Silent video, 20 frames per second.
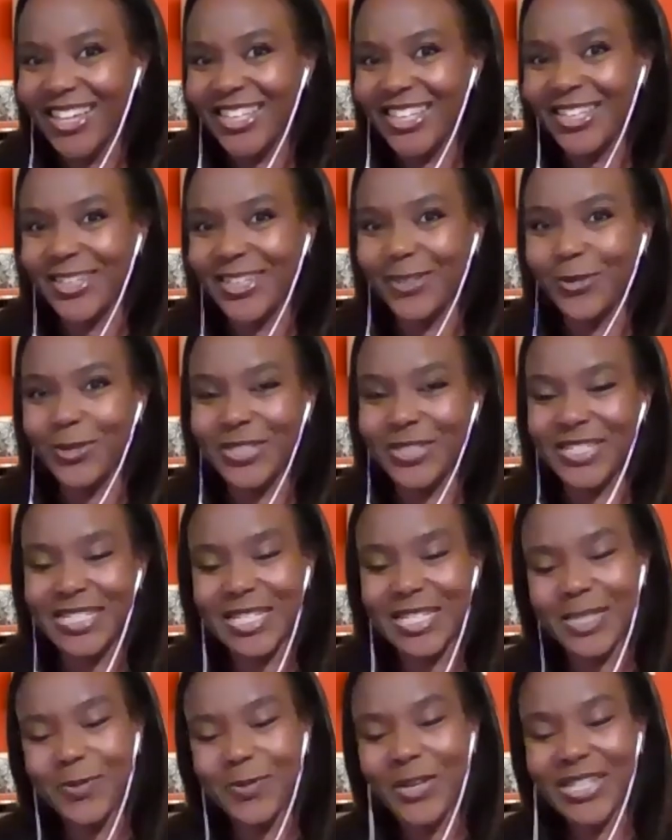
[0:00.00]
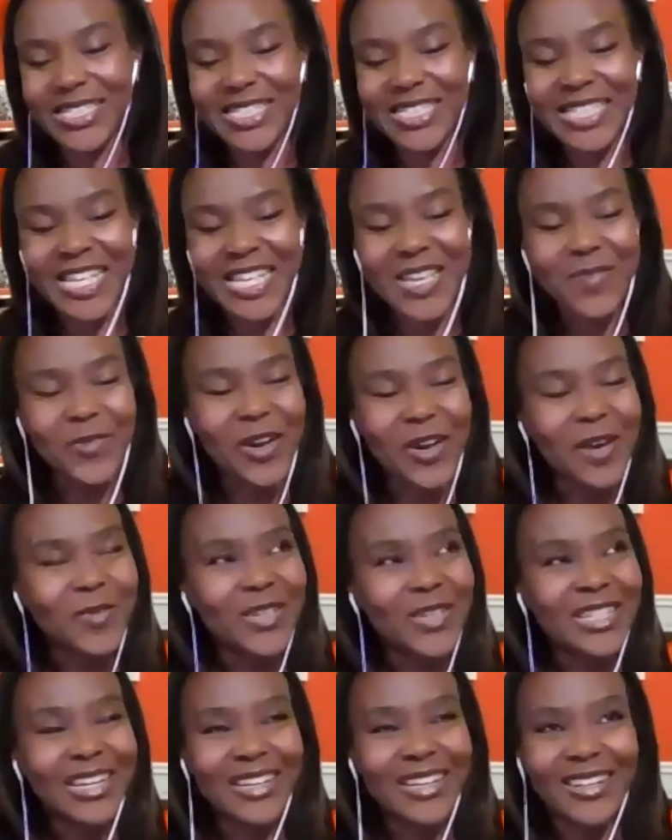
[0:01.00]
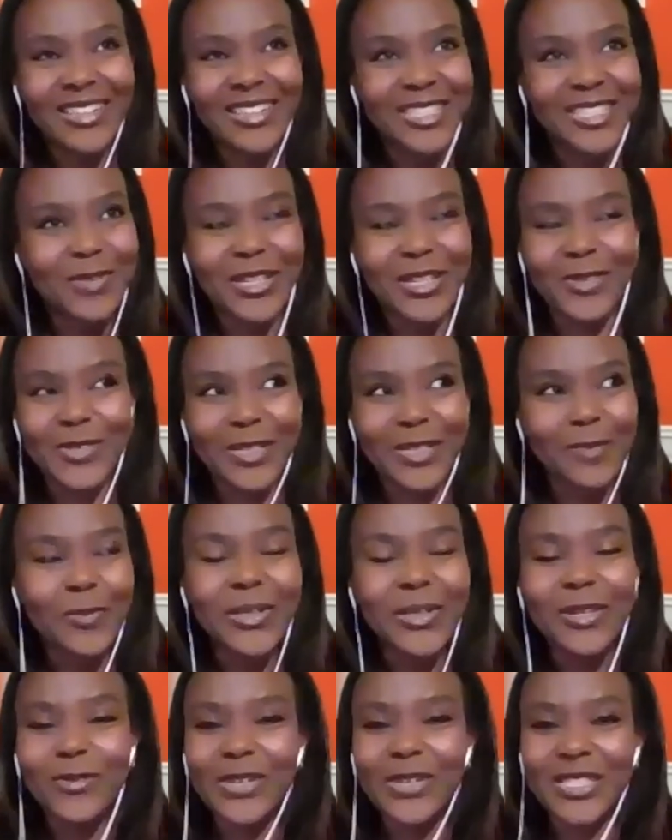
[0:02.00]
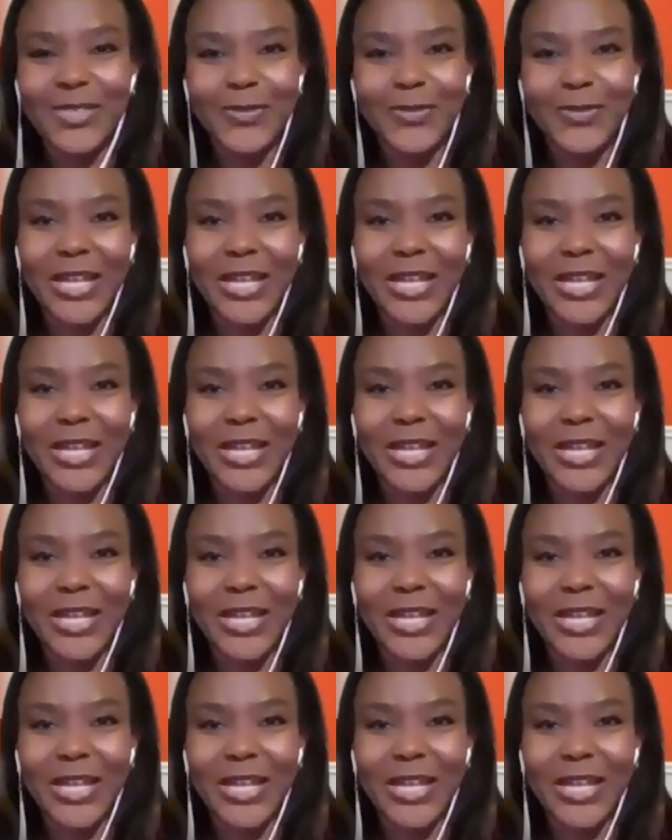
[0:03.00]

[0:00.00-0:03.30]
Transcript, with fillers: You know, what does this person think about me? And ultimately, it was a complete waste